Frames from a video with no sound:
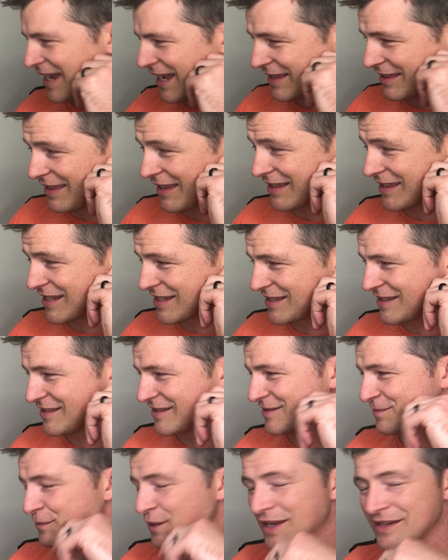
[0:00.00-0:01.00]
I think this
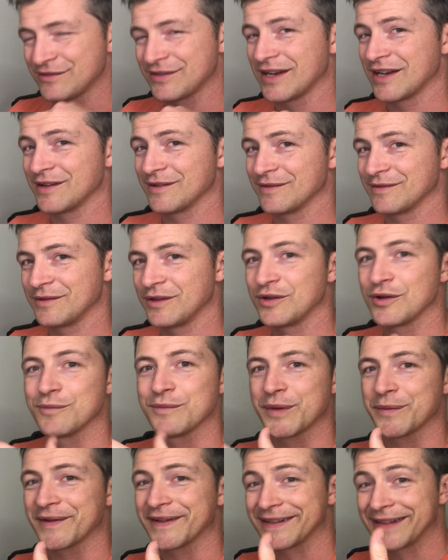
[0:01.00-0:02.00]
is probably trying to
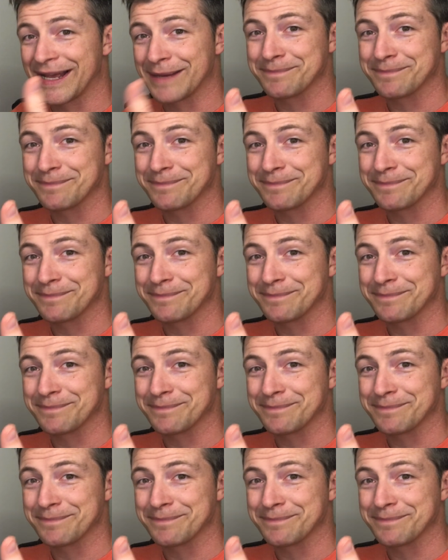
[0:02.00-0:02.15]
mimic